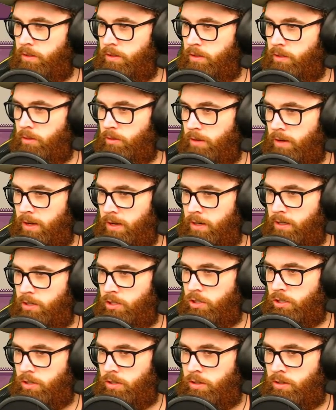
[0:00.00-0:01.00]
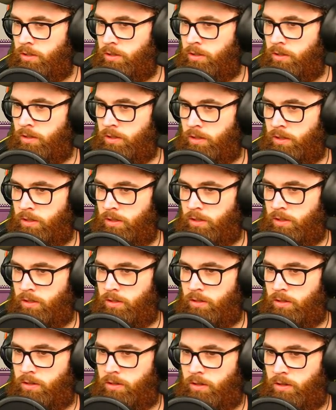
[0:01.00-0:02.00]
New action.
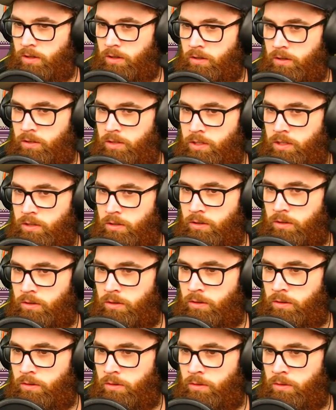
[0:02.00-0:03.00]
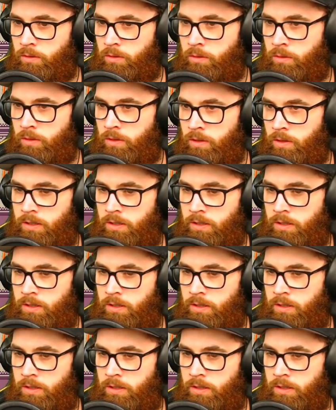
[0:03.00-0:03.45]
Go to.